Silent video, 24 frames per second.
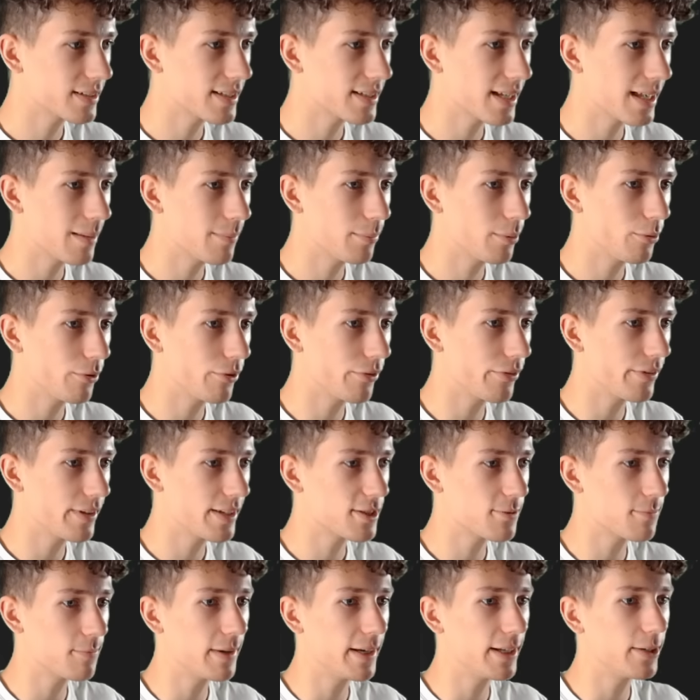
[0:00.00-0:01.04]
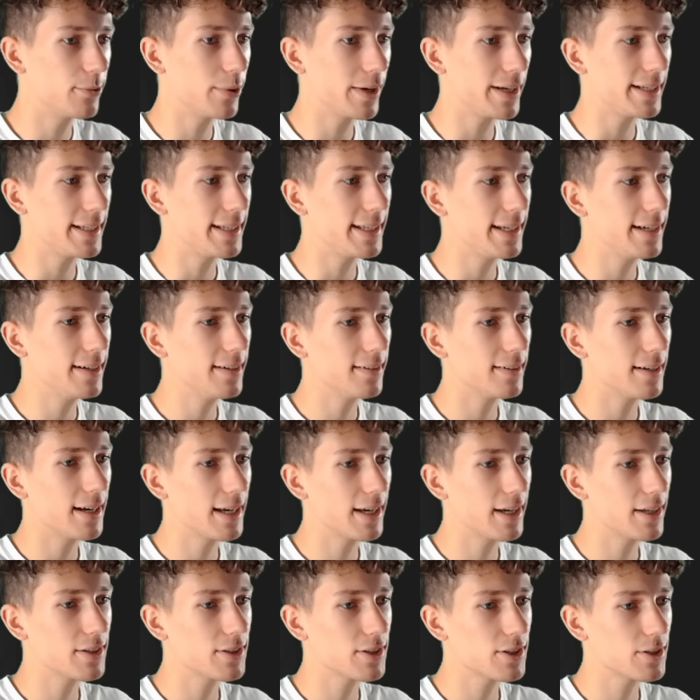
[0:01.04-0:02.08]
example, this bit right here,
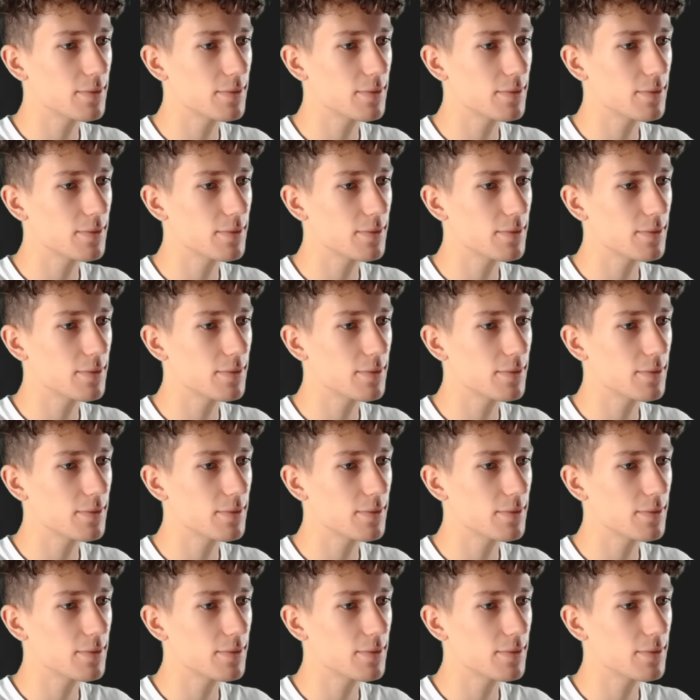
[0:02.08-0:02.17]
I can